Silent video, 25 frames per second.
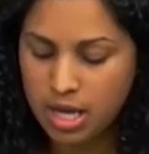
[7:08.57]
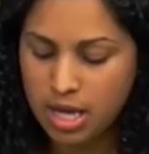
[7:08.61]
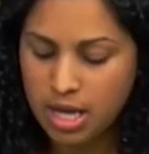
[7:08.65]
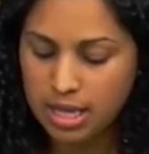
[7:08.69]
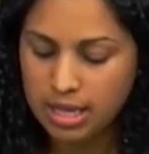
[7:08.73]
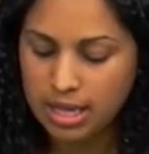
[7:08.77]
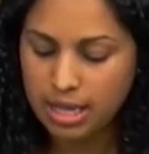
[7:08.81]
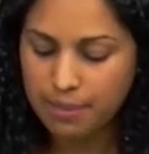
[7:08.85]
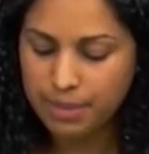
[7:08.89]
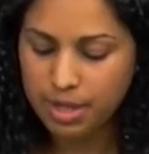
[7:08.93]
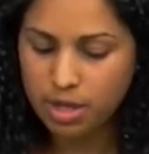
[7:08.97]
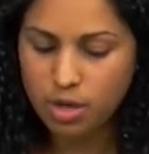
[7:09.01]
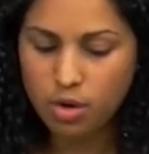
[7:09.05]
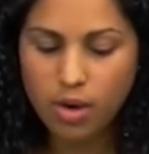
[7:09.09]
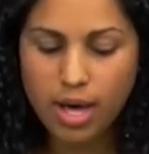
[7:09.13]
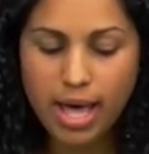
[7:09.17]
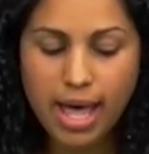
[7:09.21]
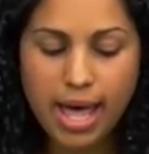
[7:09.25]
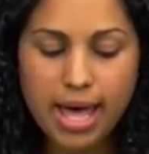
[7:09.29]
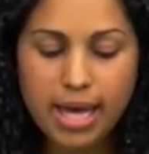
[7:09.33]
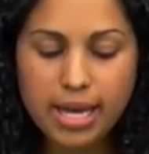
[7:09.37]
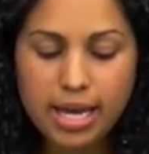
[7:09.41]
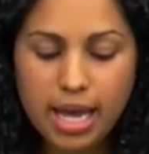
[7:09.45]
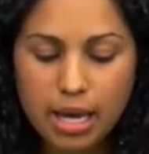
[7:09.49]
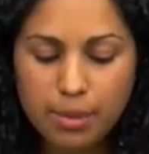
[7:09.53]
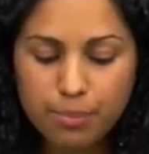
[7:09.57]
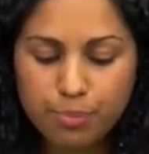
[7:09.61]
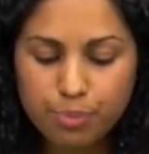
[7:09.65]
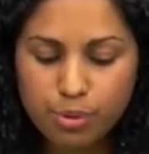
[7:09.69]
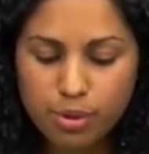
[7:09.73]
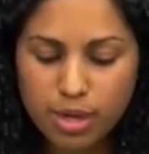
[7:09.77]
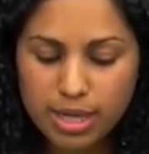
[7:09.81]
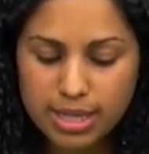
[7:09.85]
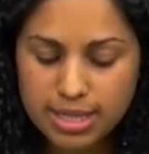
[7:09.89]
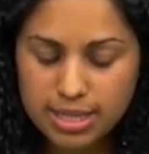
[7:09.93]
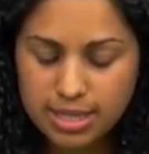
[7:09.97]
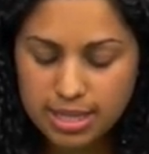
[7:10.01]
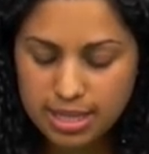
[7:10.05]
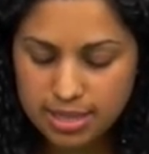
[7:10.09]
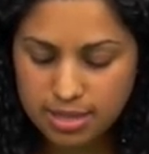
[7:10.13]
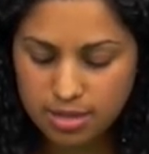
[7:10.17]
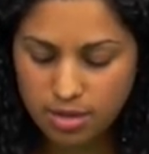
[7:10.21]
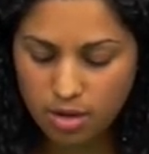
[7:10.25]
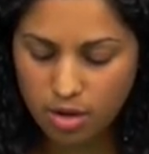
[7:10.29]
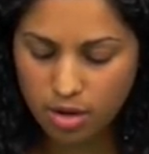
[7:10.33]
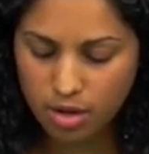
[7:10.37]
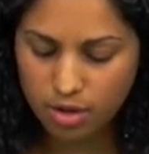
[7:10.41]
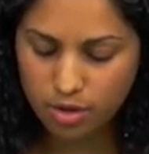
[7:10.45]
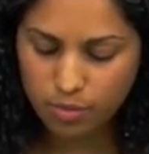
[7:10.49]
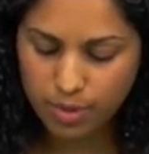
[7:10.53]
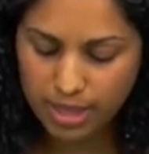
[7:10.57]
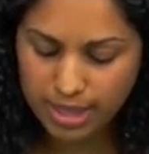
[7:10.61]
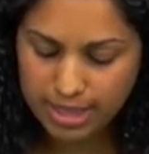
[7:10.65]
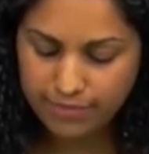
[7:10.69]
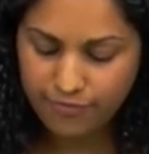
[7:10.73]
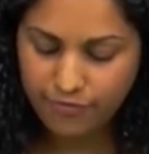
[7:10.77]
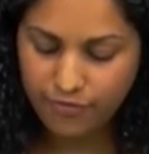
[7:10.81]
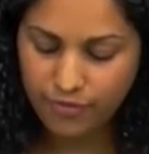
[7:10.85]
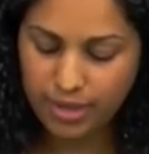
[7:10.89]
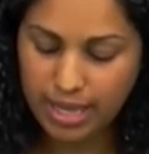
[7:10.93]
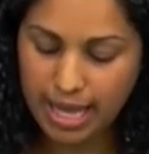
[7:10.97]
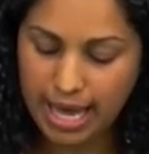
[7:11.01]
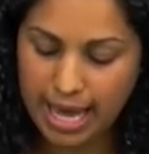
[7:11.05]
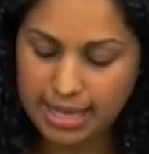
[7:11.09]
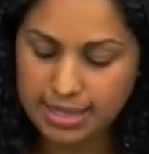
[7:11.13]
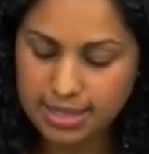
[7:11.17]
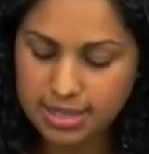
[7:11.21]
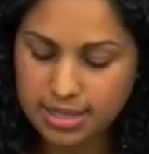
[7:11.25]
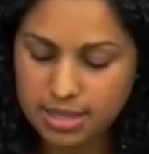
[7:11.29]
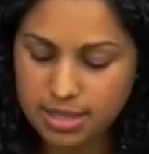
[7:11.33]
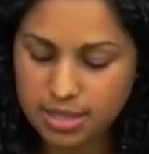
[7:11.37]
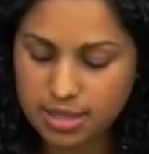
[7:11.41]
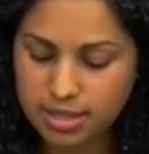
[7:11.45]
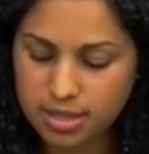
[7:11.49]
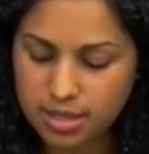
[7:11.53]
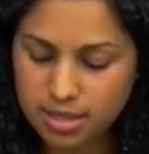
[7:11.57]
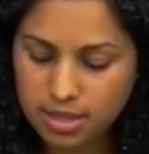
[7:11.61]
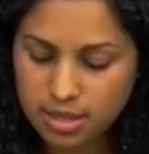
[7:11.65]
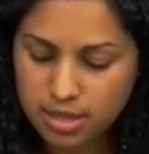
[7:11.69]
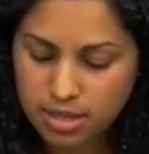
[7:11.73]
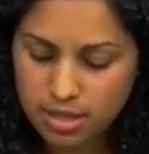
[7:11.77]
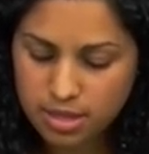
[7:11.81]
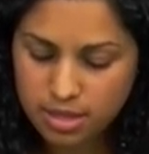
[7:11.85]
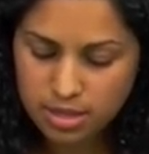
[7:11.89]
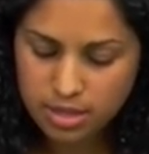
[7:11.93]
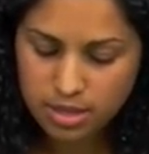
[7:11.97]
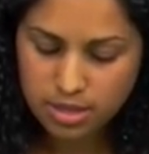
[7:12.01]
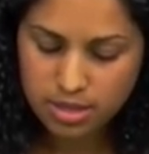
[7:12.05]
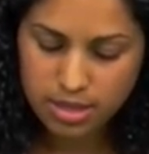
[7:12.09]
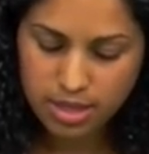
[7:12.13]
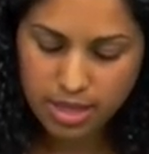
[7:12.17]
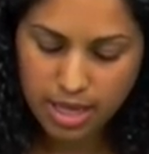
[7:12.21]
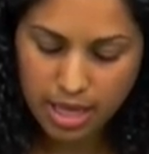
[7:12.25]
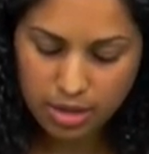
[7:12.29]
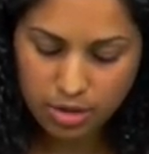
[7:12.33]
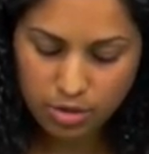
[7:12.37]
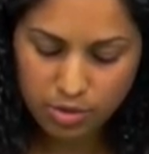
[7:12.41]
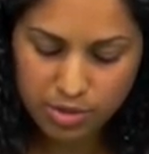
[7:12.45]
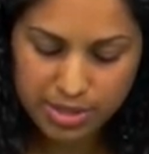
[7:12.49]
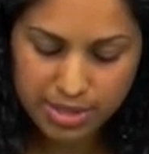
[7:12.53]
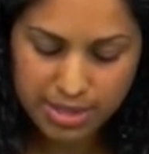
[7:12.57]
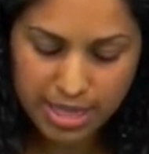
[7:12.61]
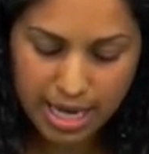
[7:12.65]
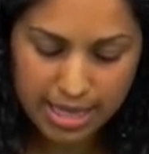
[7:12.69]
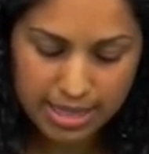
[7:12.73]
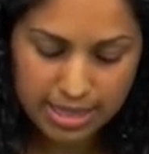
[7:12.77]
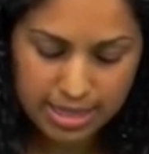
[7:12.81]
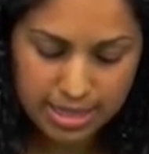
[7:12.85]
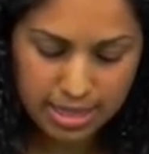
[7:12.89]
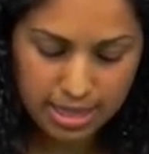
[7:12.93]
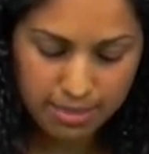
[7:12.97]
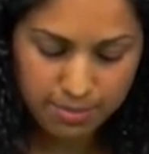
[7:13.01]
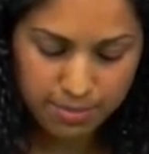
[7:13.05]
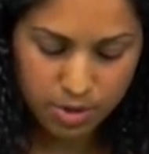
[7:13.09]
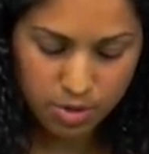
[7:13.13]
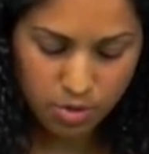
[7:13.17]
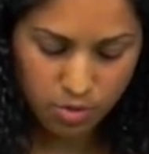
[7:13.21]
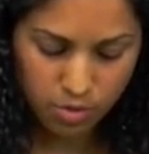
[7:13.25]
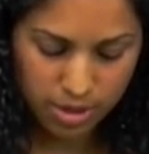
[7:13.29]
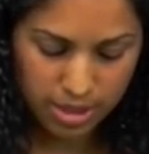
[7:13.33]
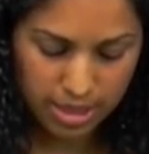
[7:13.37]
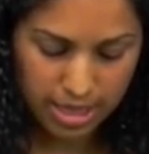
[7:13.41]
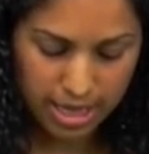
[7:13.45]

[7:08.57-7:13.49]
Let me go ahead and press this all the way flat to get those side seams going